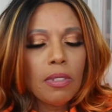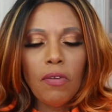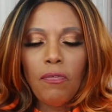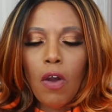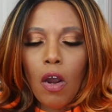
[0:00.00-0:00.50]

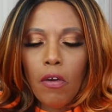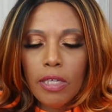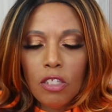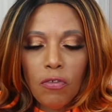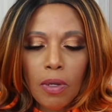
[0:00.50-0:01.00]
Sephora
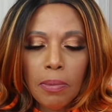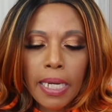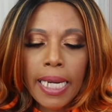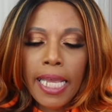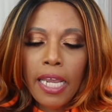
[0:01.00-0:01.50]
is from
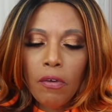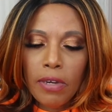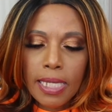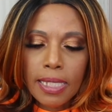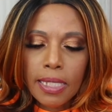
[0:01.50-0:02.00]

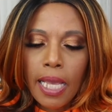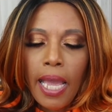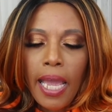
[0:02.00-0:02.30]
Clarins,